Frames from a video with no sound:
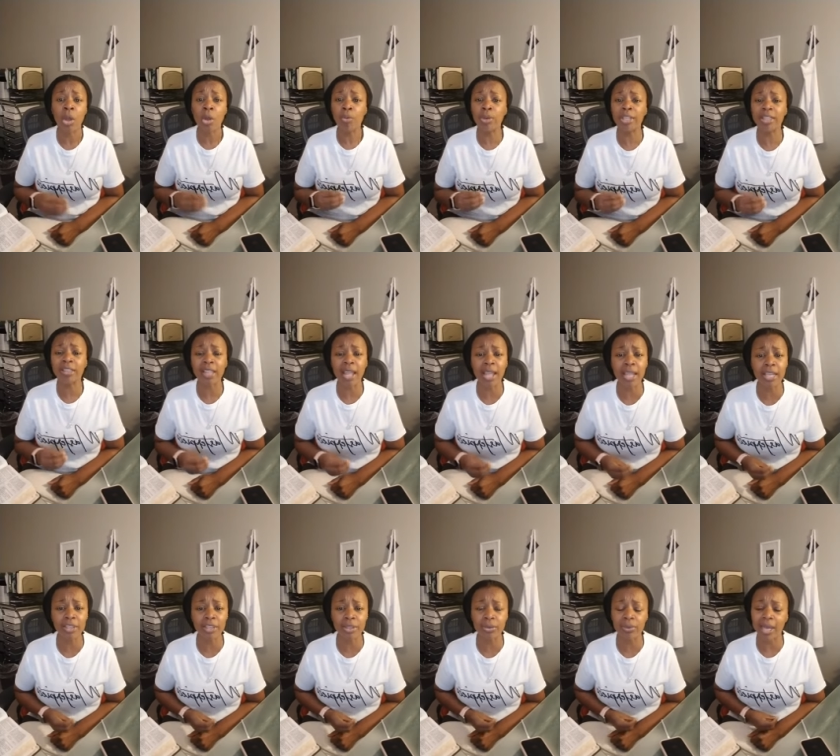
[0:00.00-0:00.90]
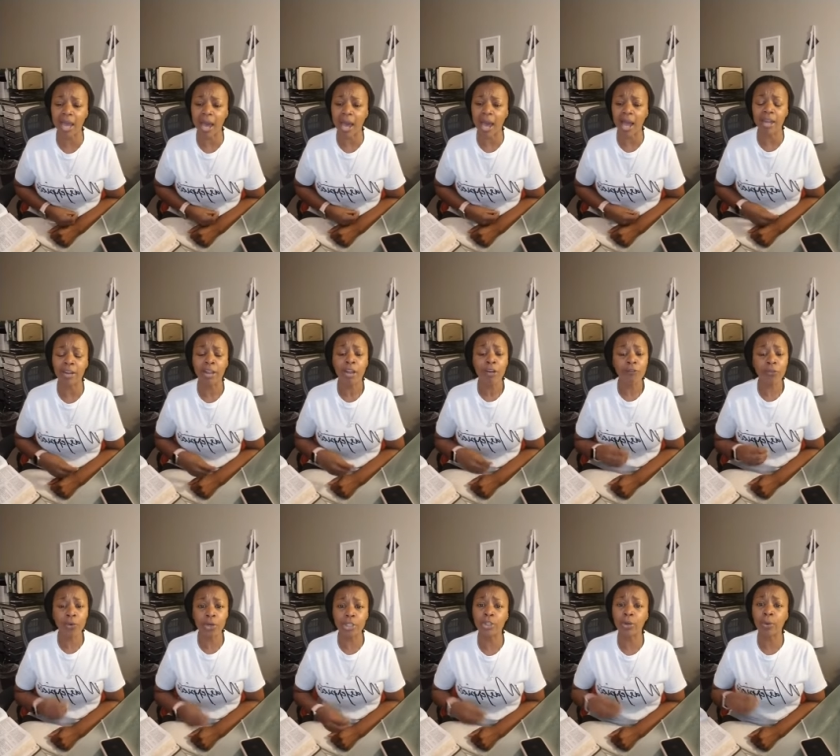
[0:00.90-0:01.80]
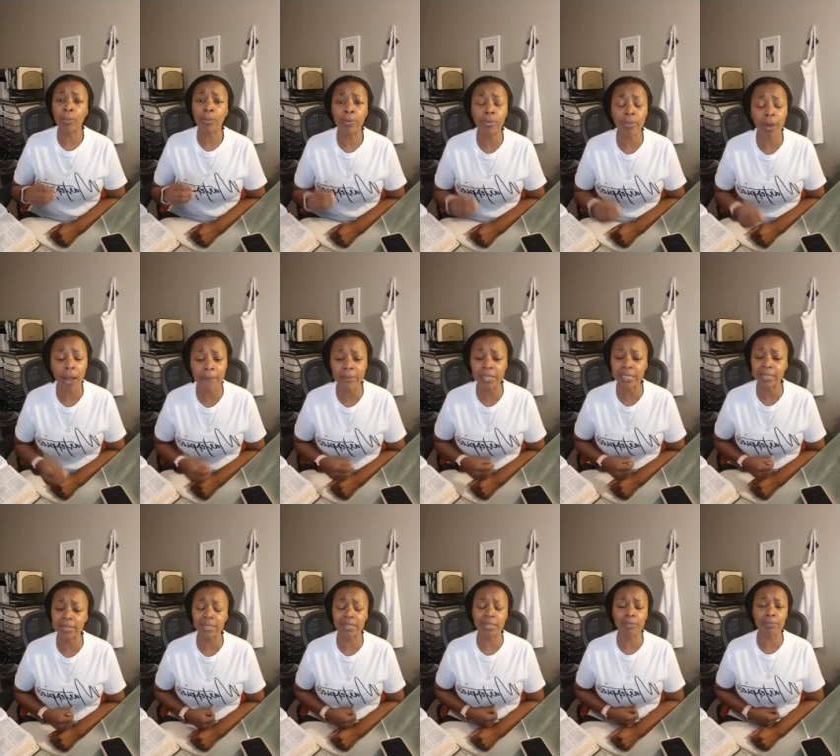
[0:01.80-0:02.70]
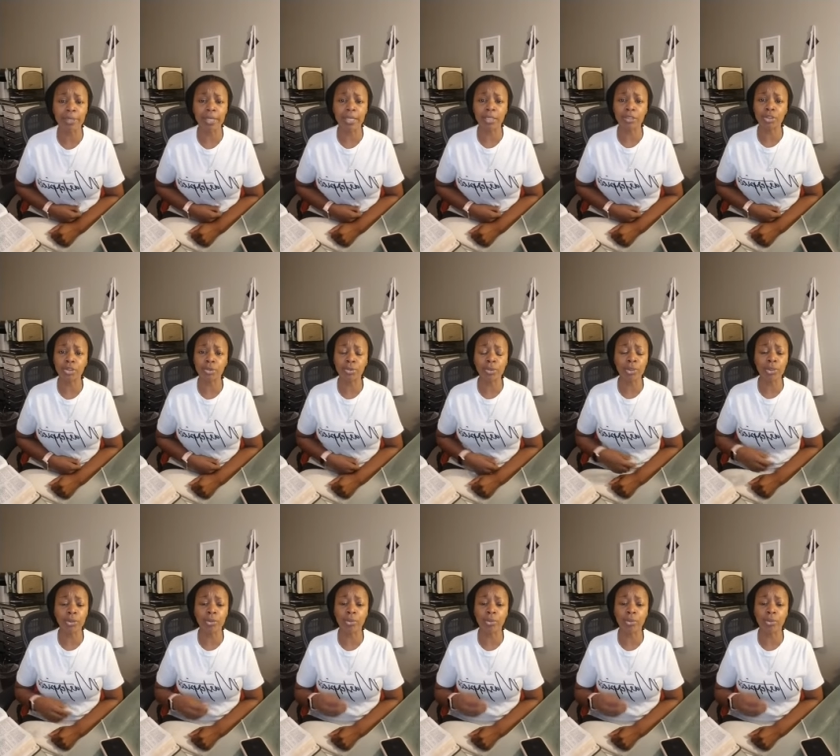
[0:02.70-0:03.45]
We thank you, God, for your promises being true.